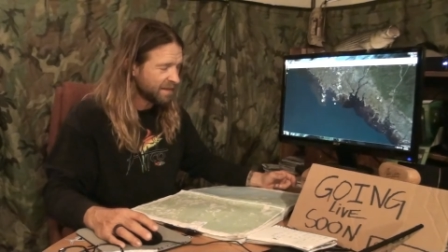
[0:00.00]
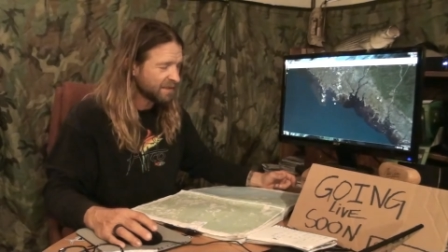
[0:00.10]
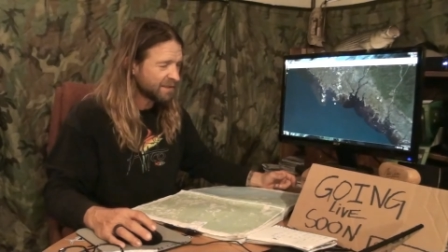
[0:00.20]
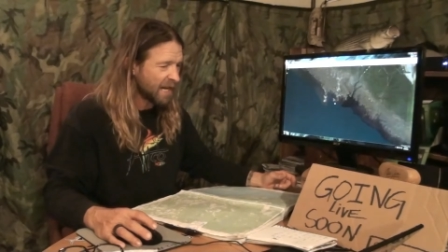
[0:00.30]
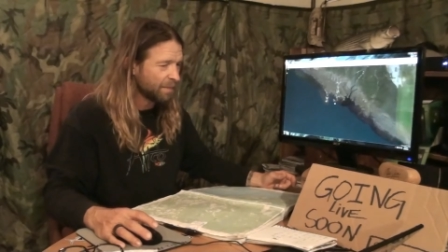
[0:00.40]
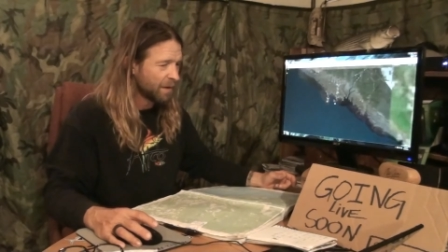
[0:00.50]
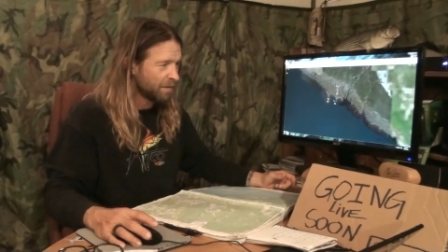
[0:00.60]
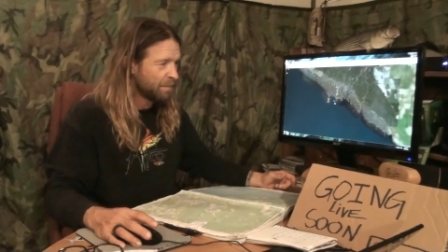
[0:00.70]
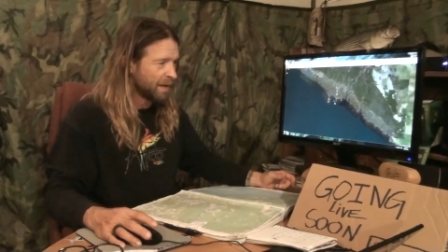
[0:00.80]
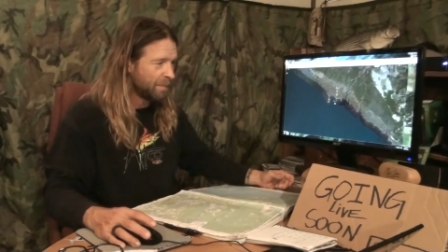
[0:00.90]
segment
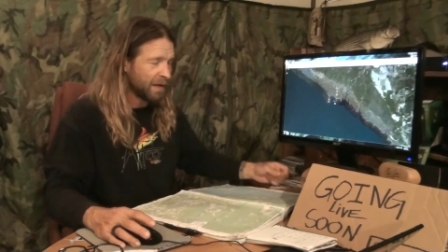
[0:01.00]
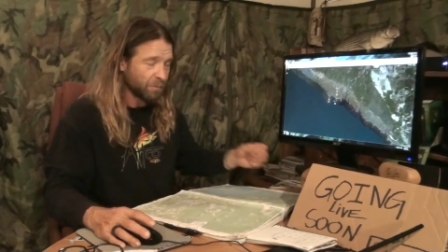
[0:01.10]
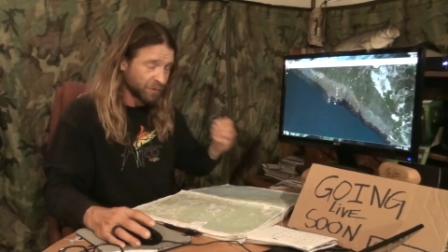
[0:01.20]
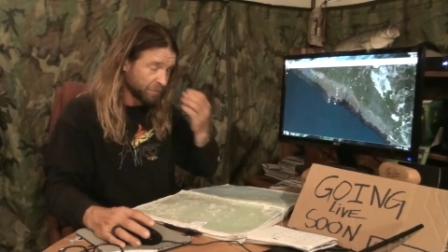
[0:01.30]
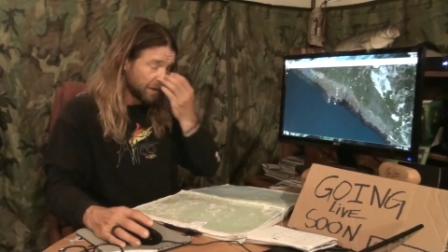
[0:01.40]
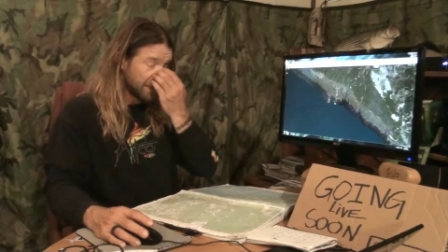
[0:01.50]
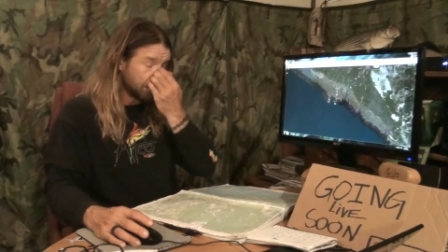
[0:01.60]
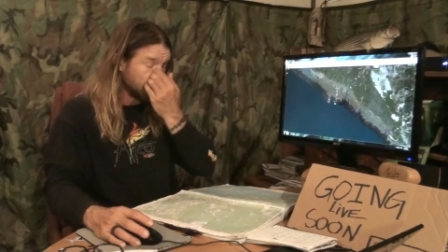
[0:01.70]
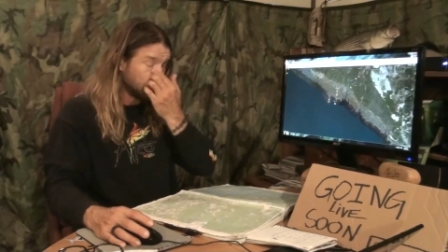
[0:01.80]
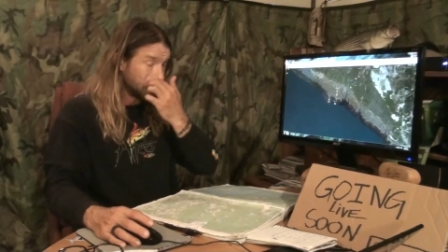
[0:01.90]
of the Big Bend was
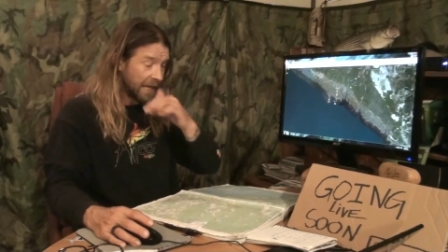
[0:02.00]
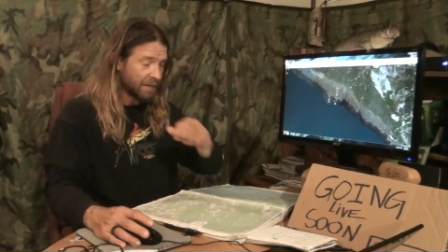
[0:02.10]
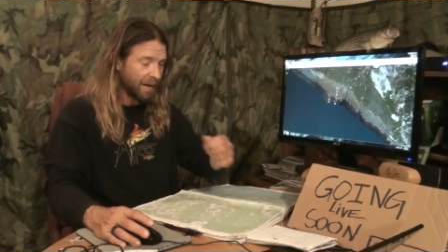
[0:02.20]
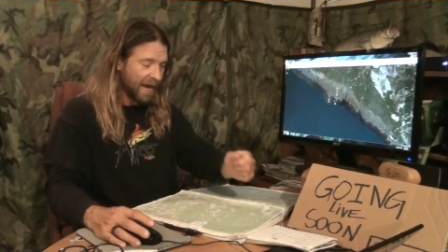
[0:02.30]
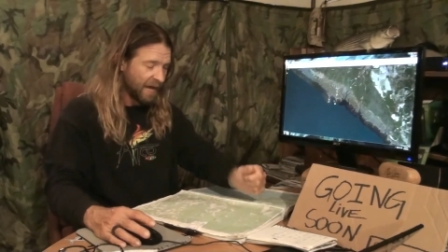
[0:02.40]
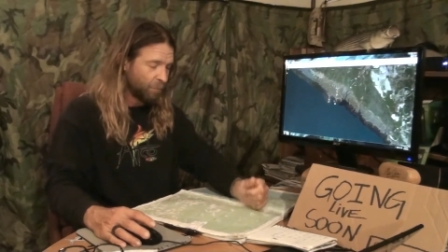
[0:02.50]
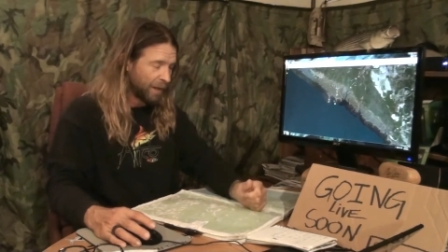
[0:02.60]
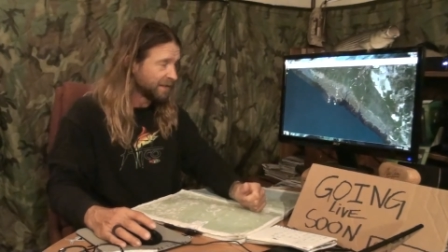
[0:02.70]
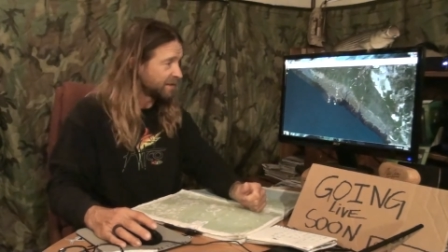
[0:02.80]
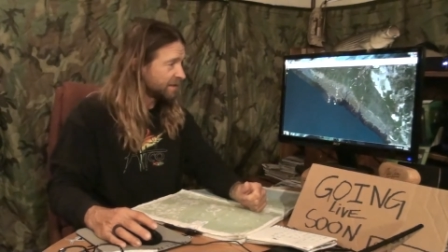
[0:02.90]
really plagued by
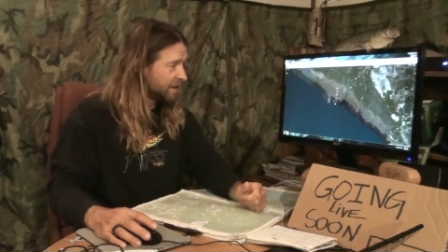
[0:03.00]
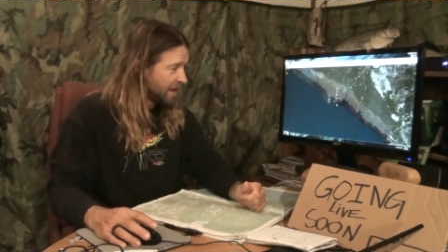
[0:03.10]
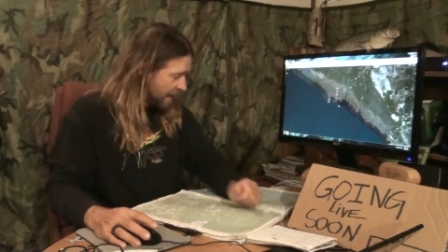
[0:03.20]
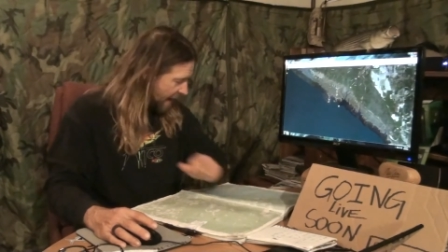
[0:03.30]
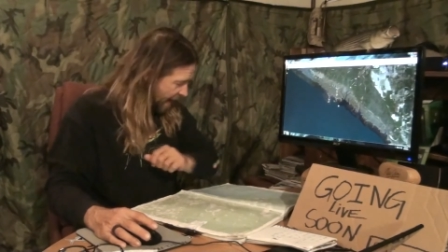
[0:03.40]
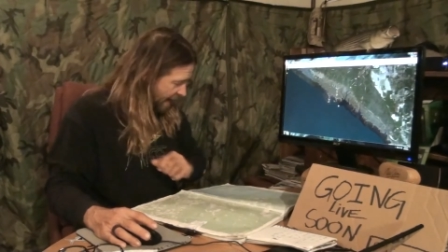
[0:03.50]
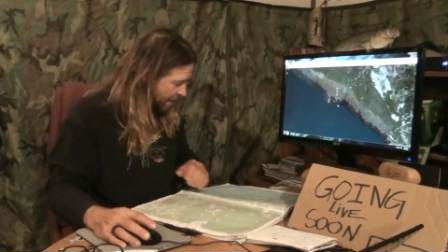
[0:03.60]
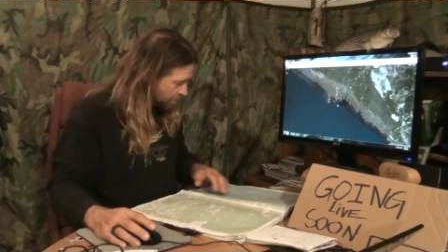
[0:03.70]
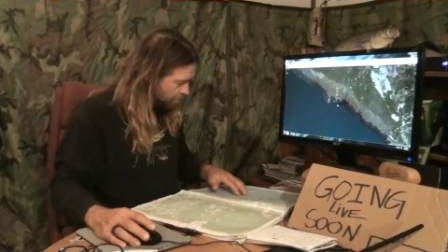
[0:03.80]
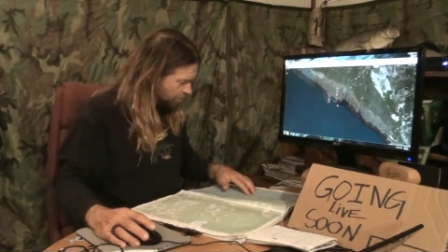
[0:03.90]
headwinds,
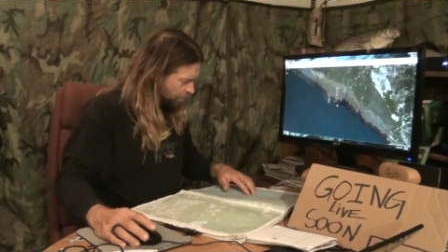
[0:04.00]
and